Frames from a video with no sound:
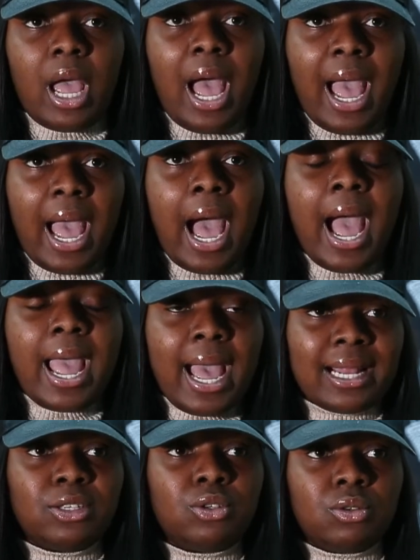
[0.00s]
I
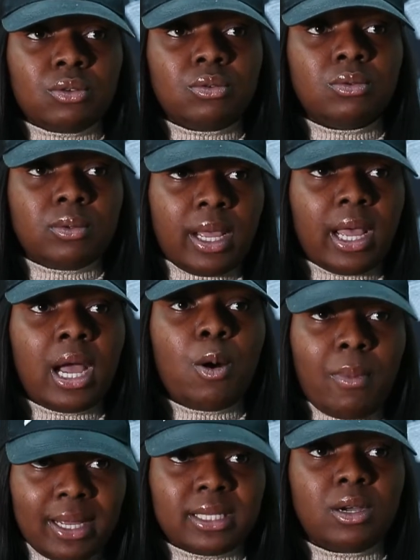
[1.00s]
had to help
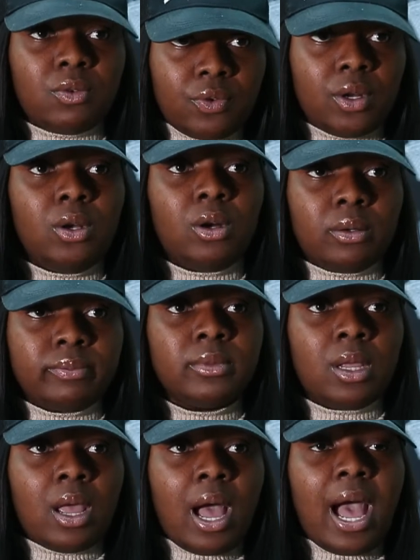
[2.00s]
myself a lot.
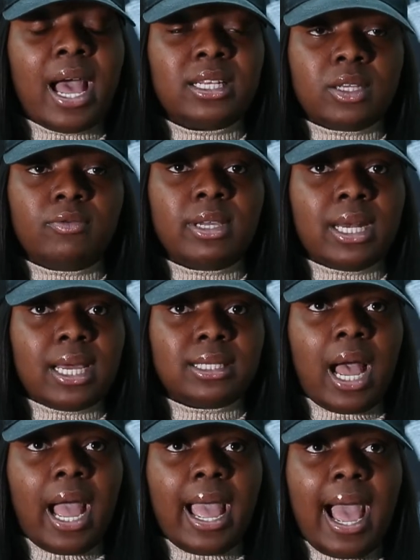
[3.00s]
I had to realize
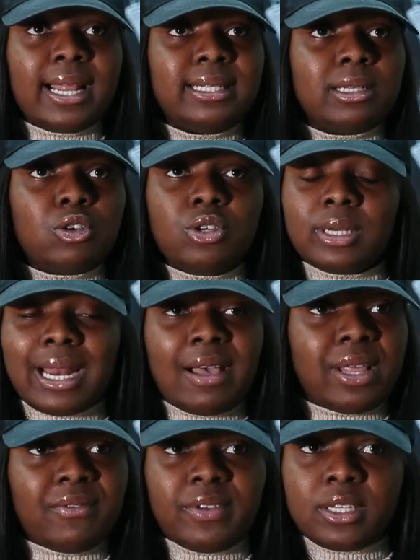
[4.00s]
that I couldn't have
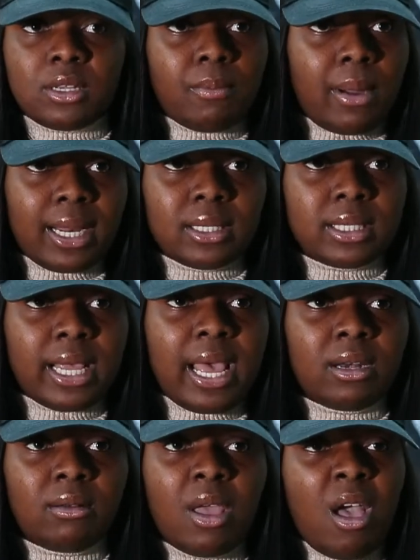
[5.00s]
that victim mindset
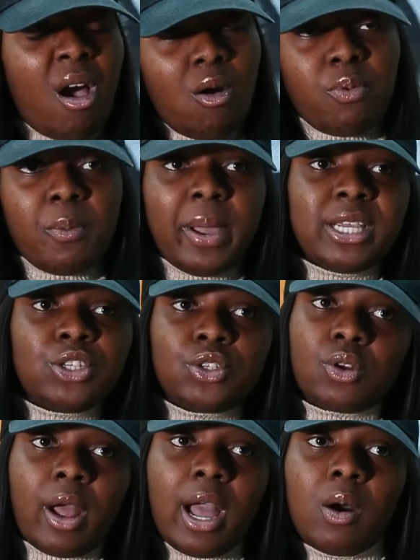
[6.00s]
and, oh, probation's
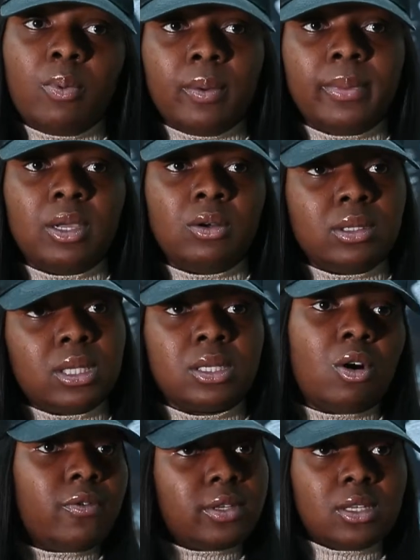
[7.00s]
not helping me or this
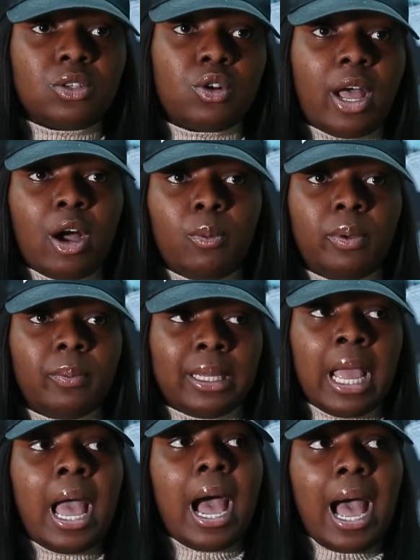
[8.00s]
officer's not helping me.
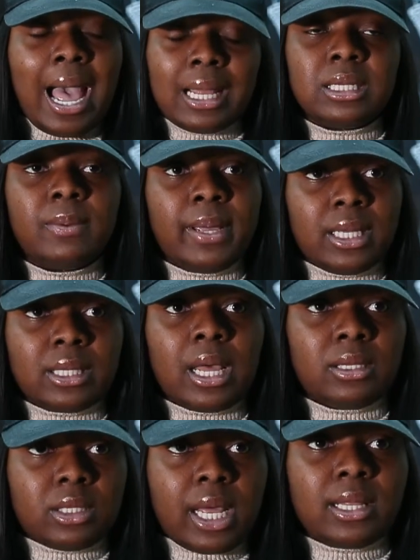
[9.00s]
I had to make
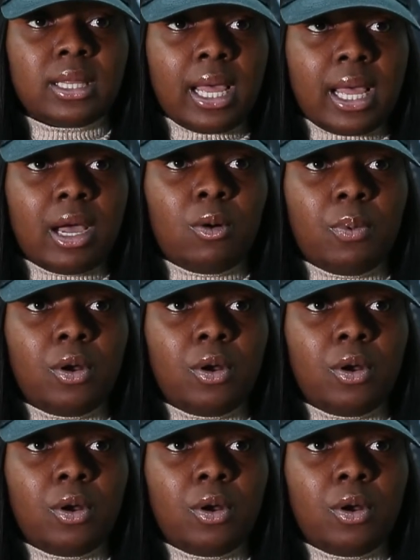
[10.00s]
that help a